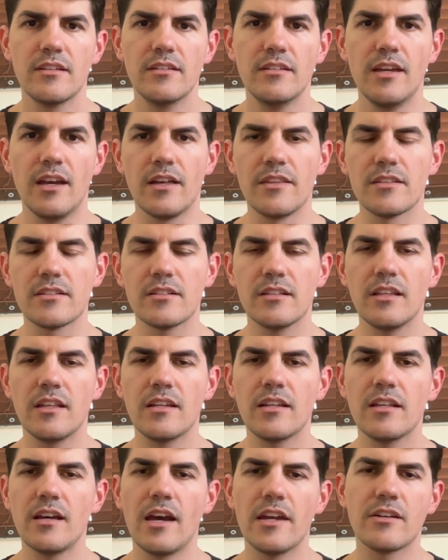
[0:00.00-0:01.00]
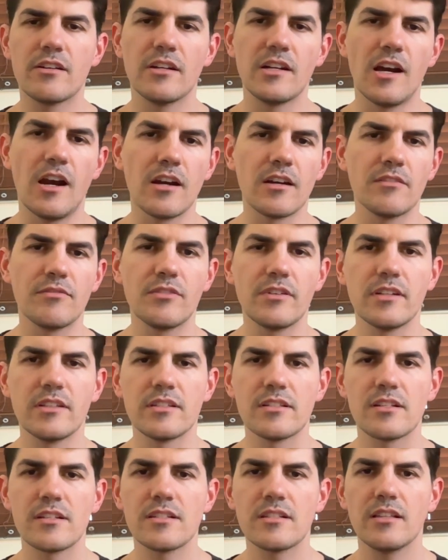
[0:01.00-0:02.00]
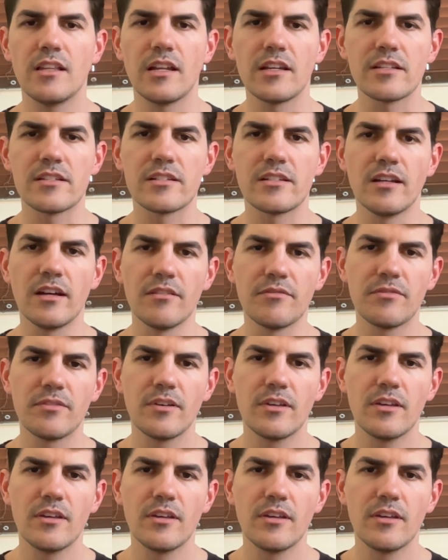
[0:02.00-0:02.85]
yeah, there's a lot of iconography. There's just a lot of stuff